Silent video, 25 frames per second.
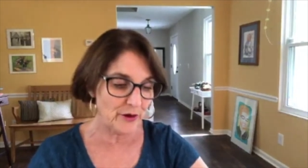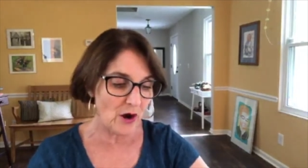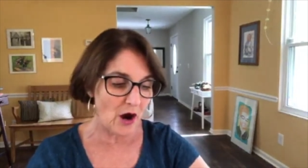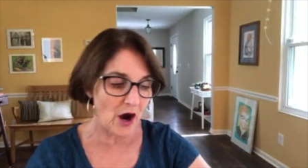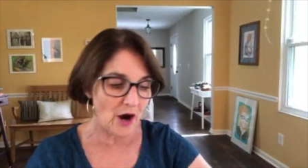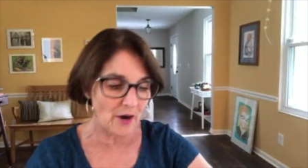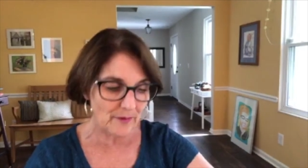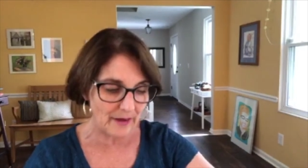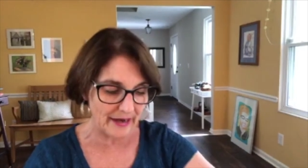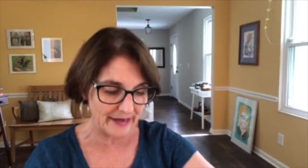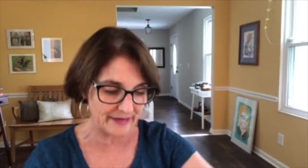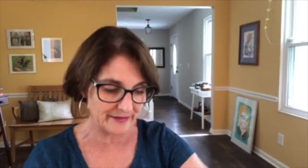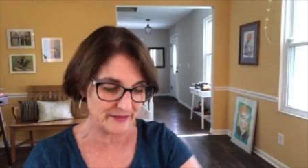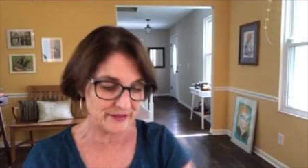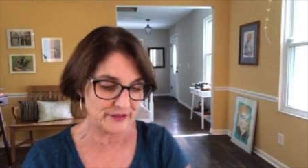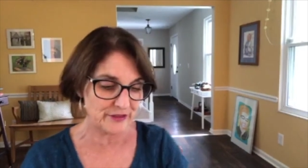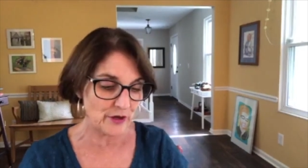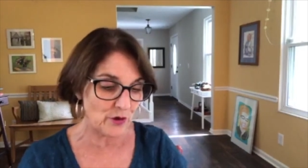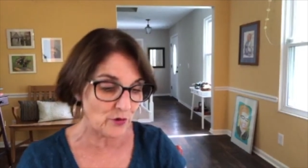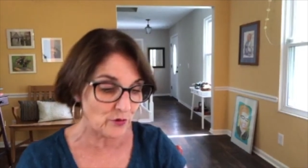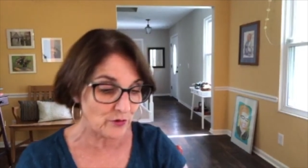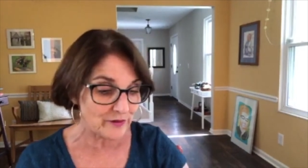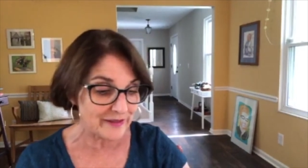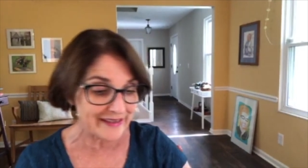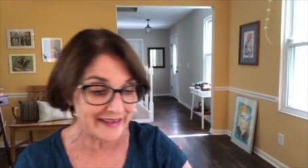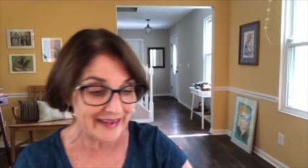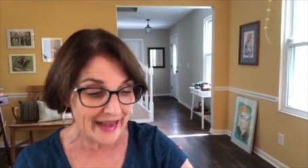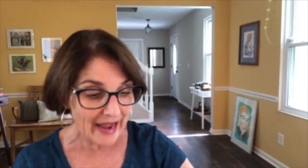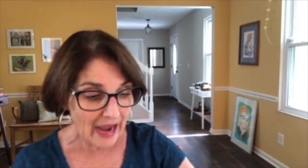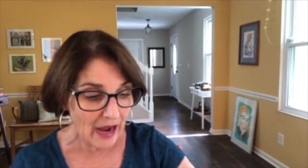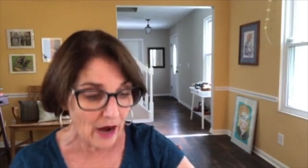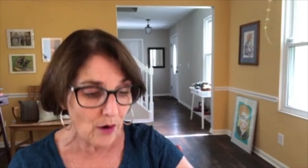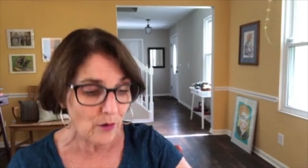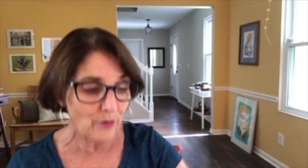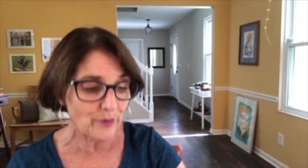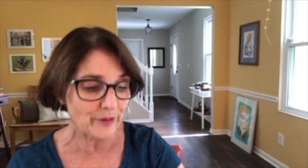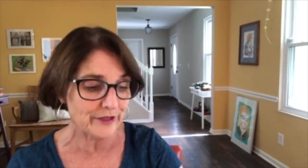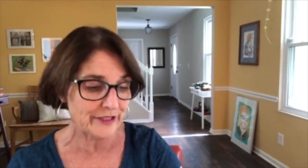All right, so now
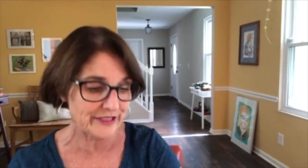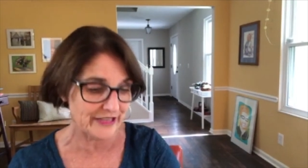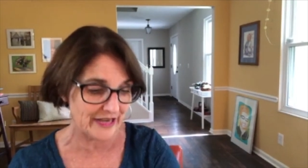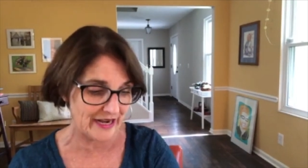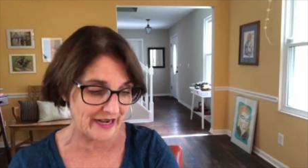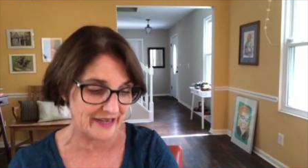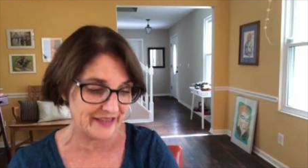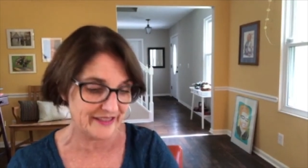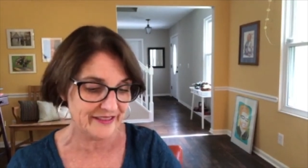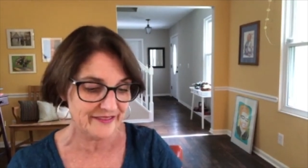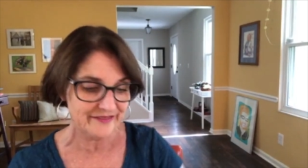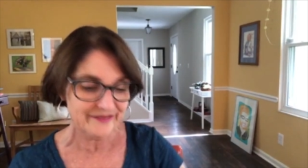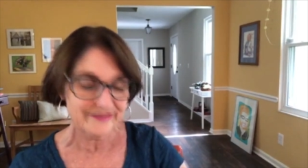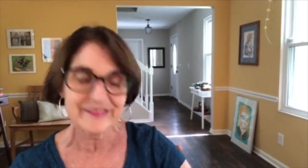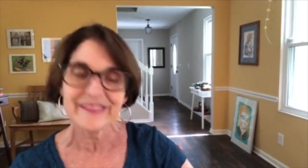we're done